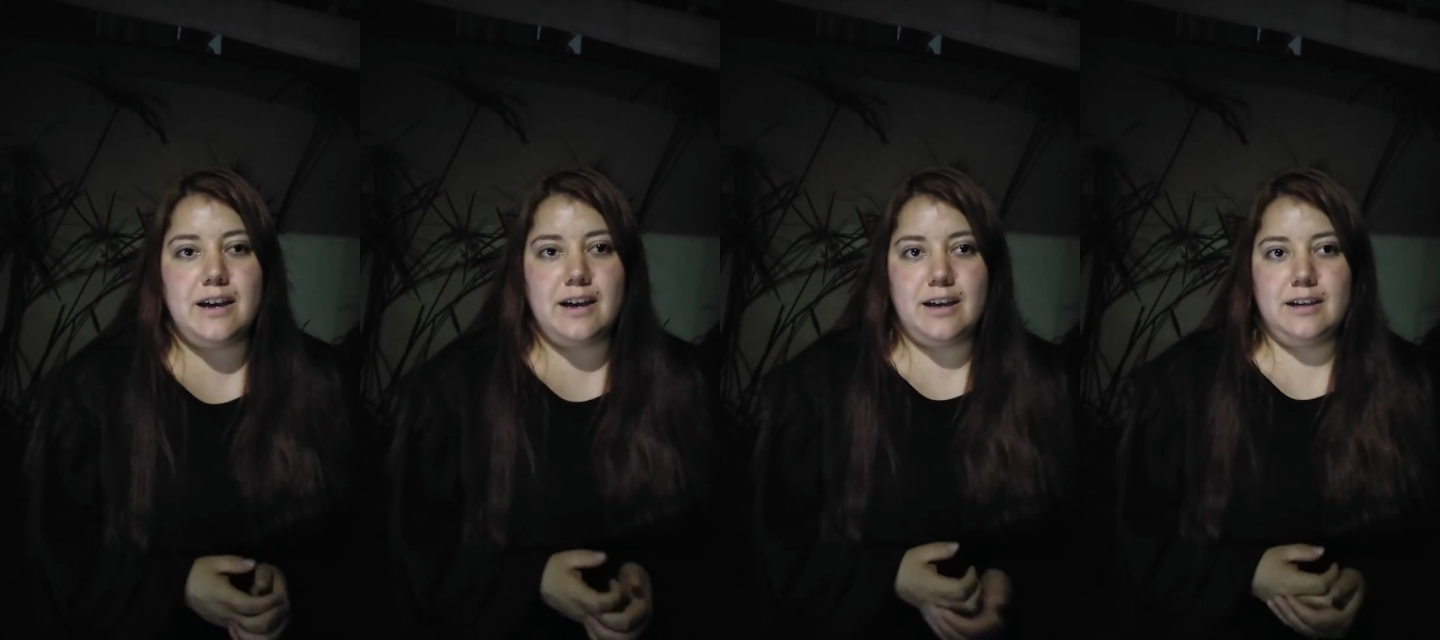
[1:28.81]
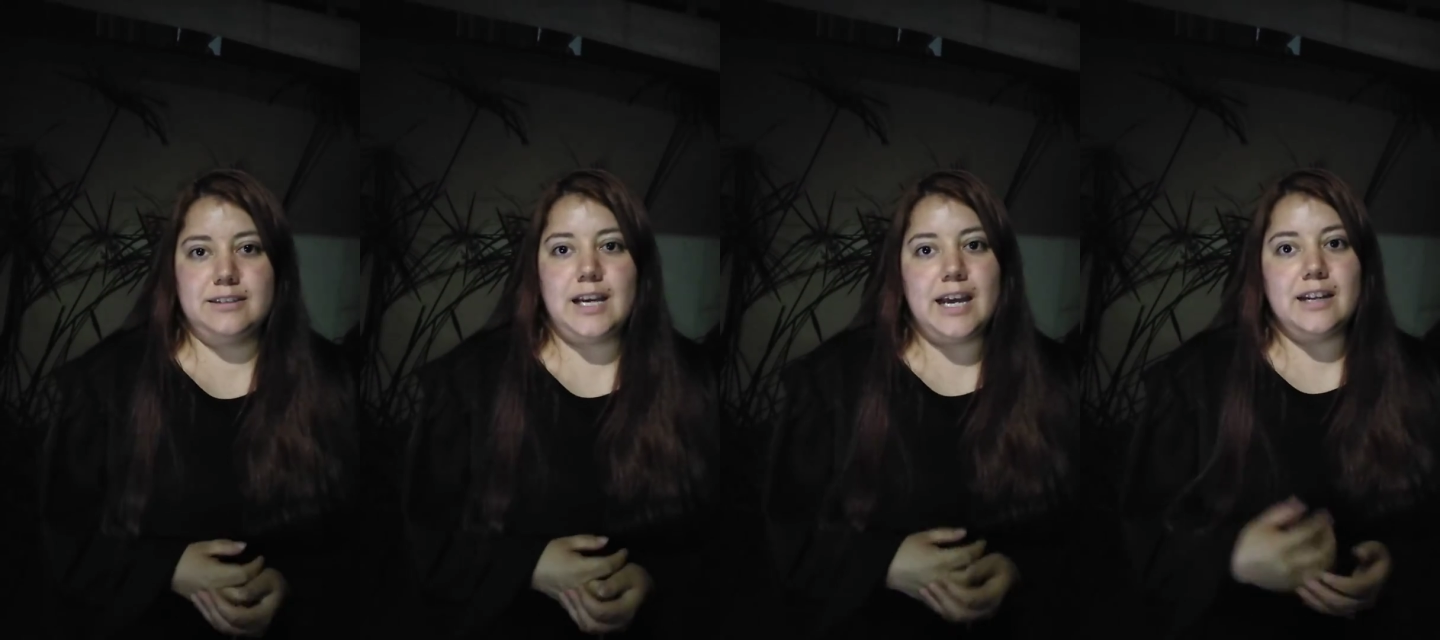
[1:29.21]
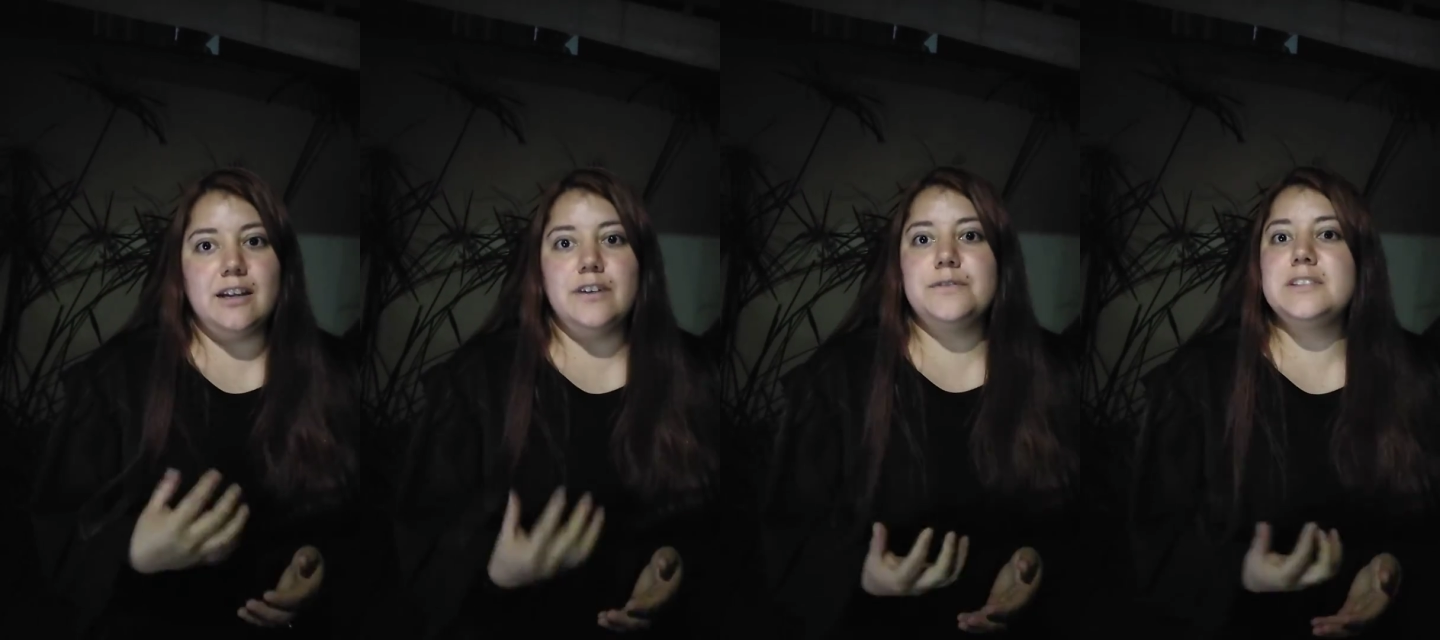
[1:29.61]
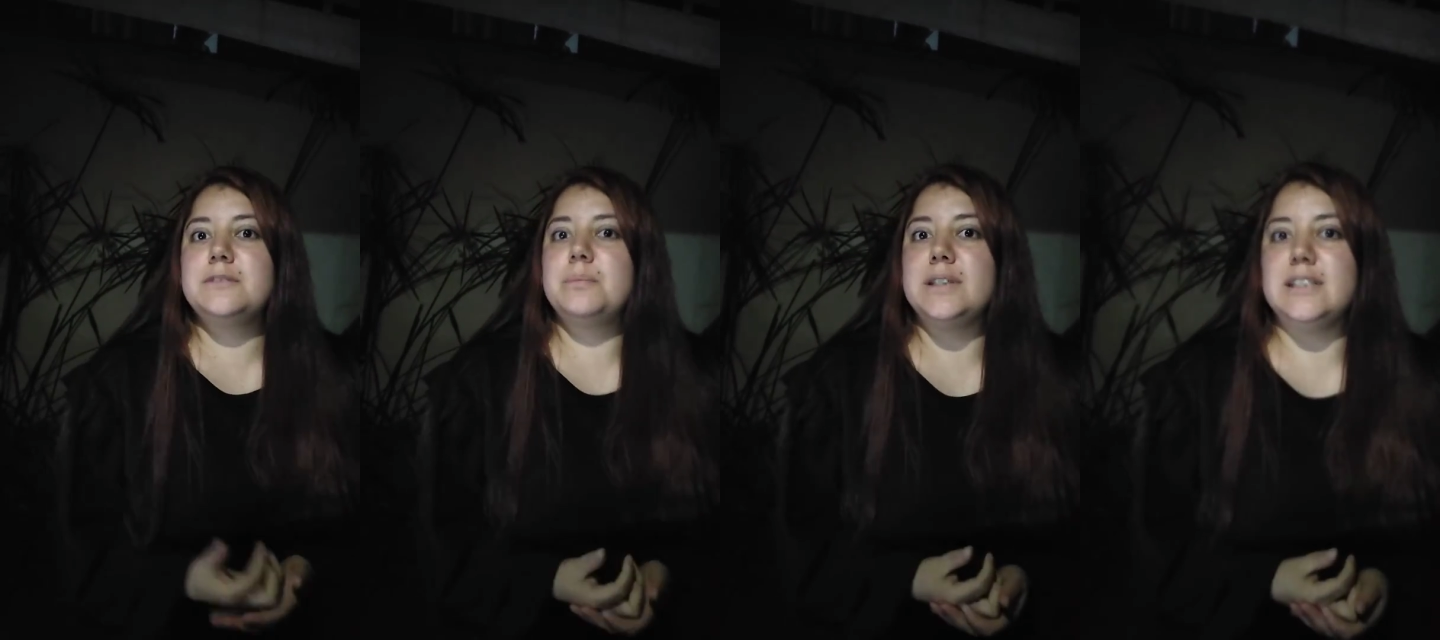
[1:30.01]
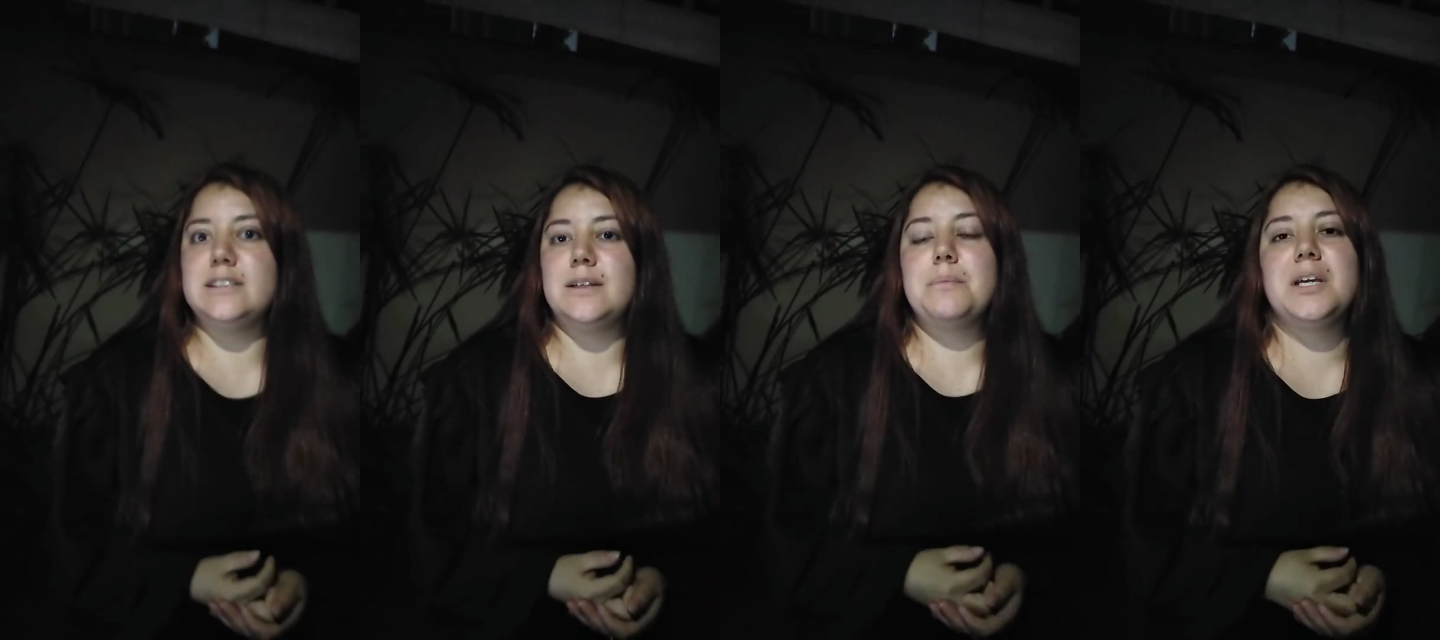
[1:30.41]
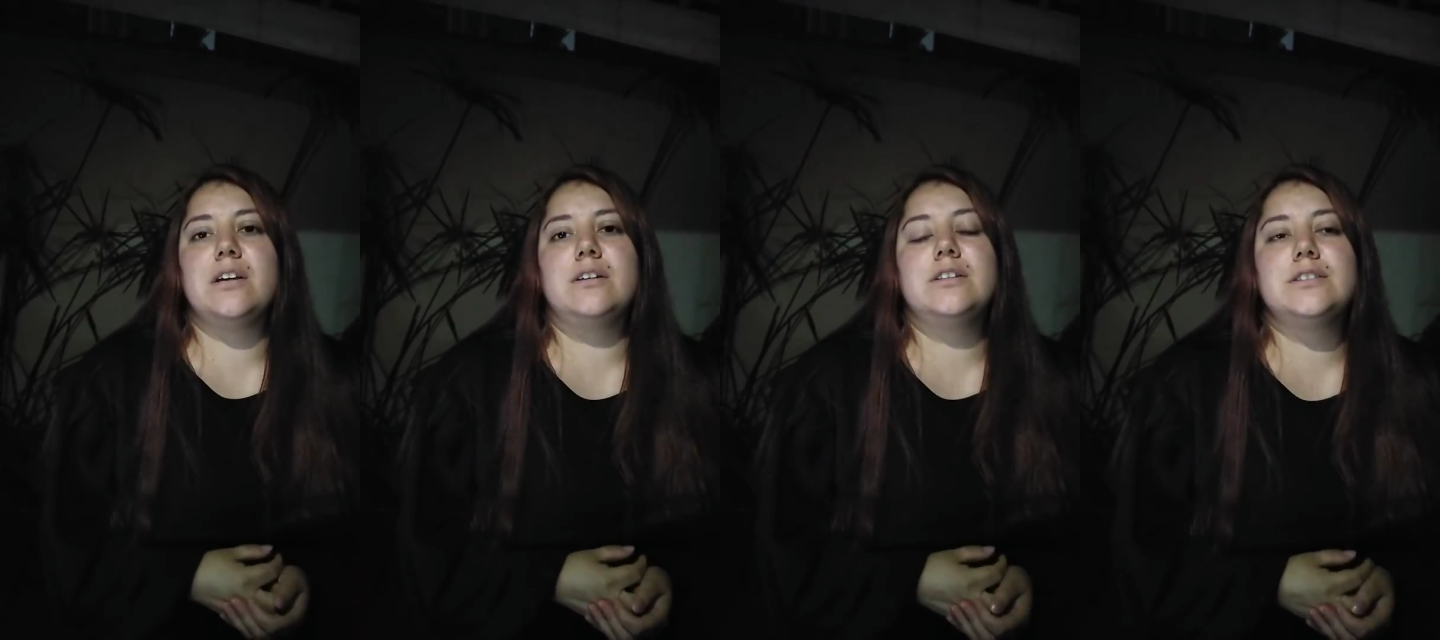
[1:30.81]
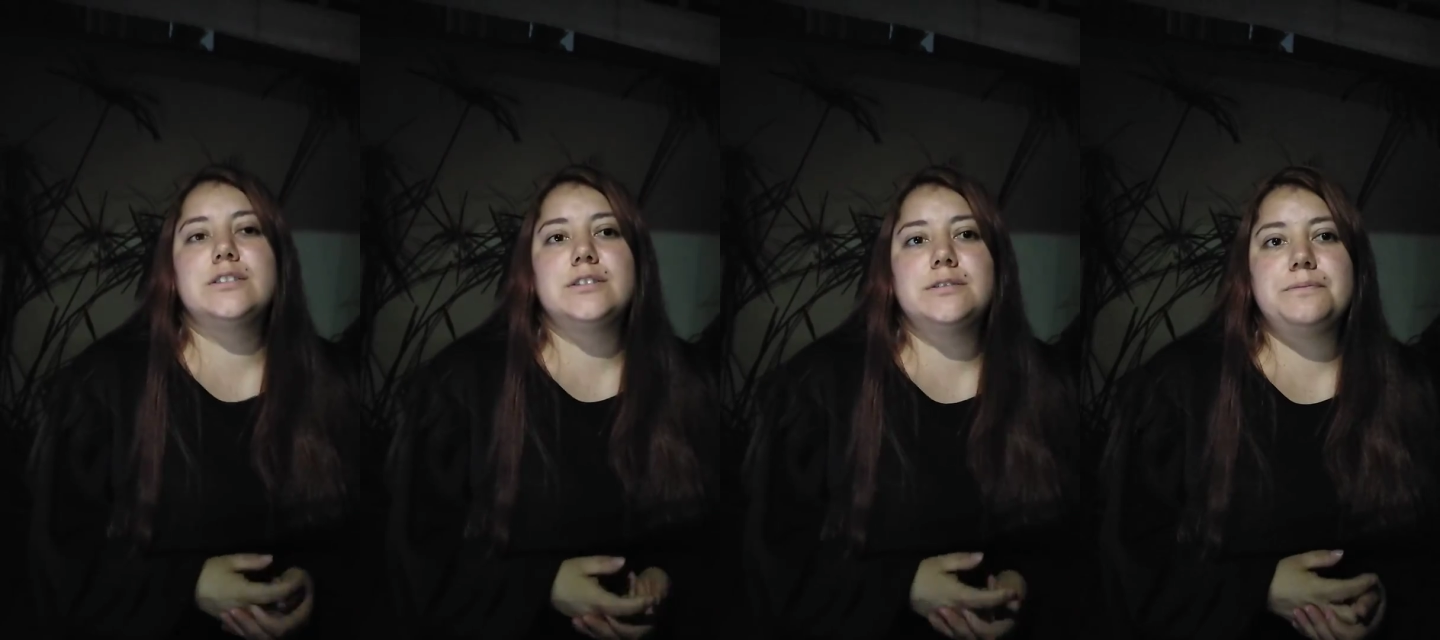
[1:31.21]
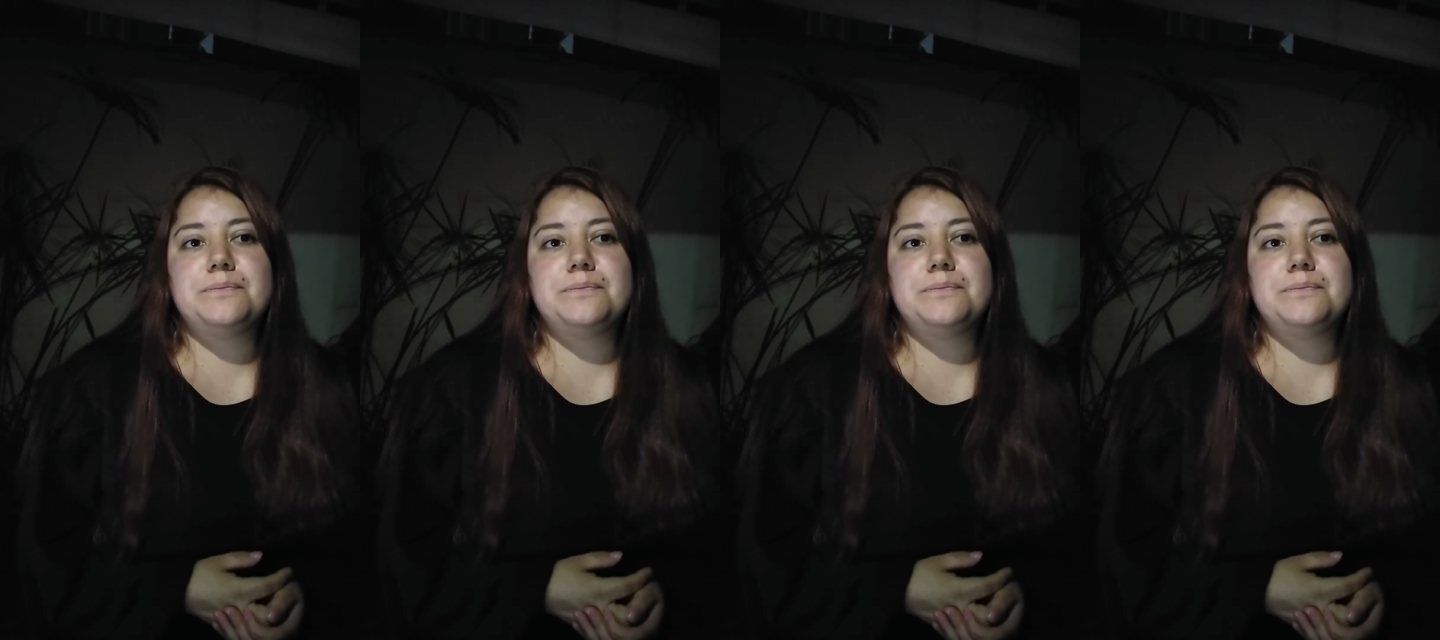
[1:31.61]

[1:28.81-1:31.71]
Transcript: And I love spring because